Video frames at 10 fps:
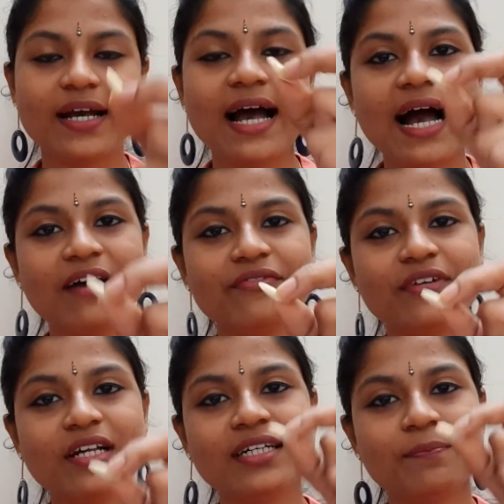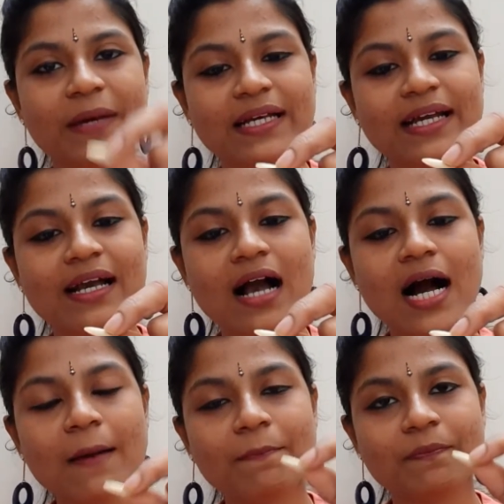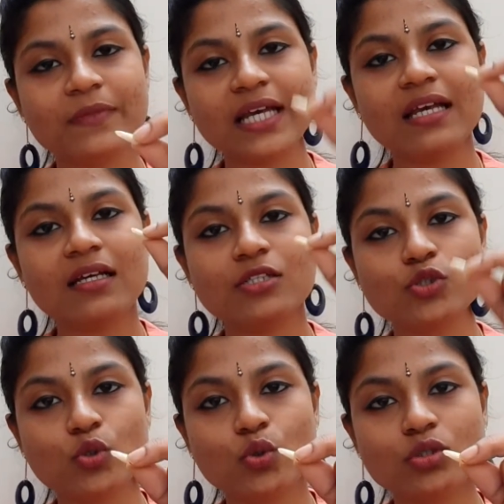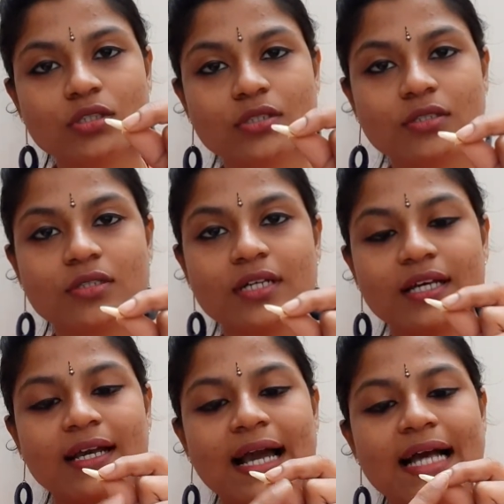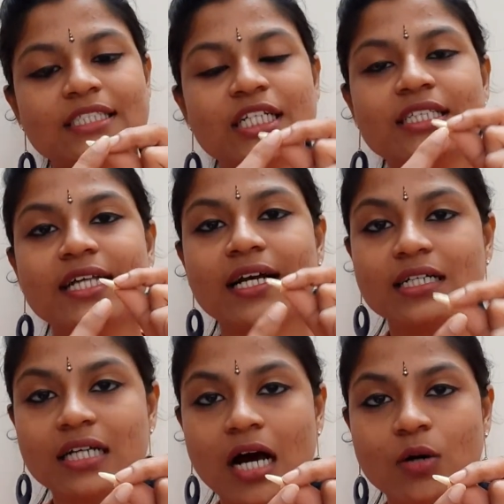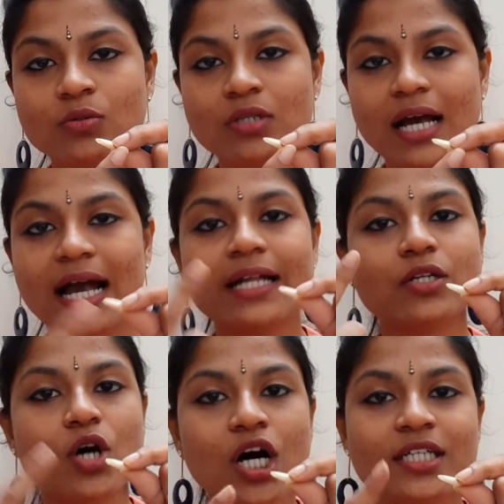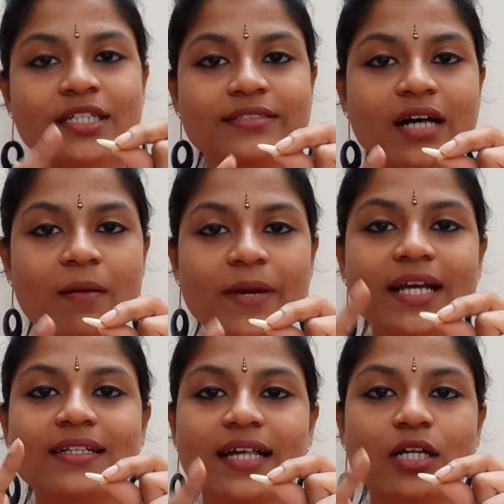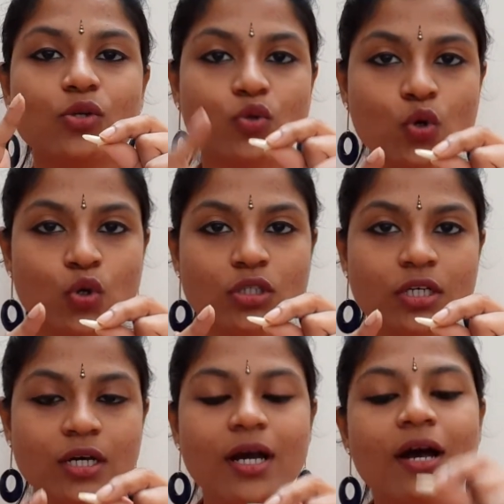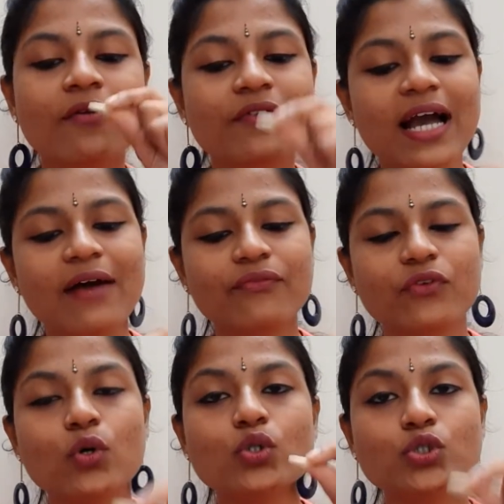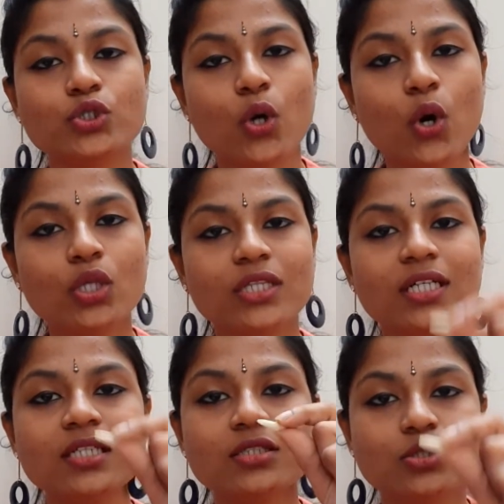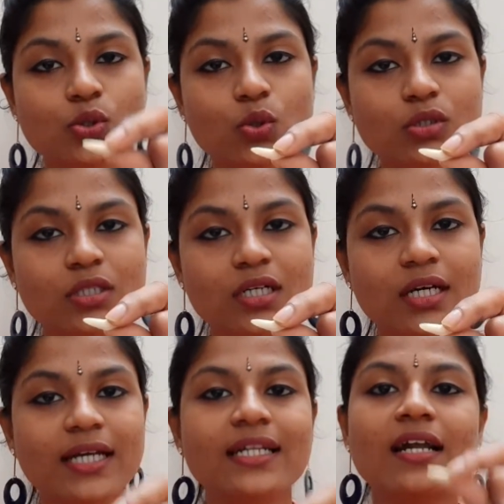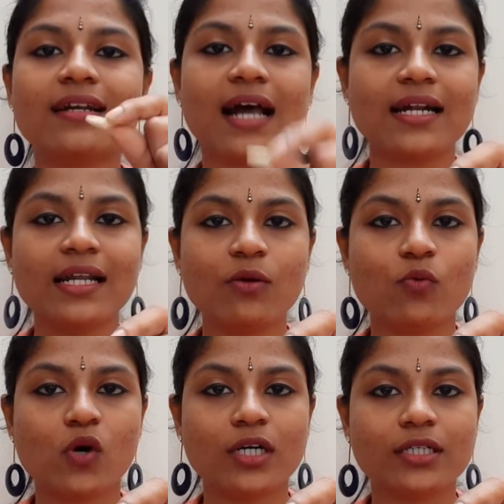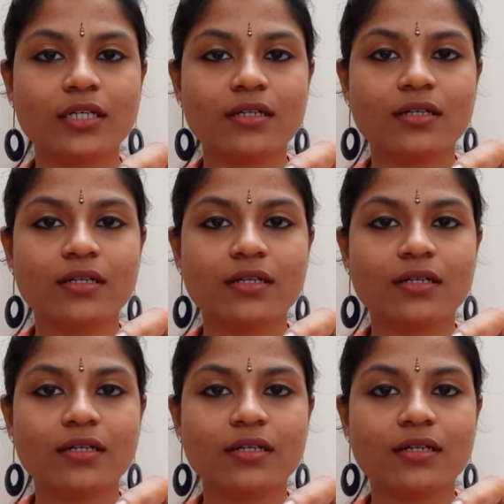After picking up the tooth, catching the crown and not disturbing the root, we have to show this tooth in a running water,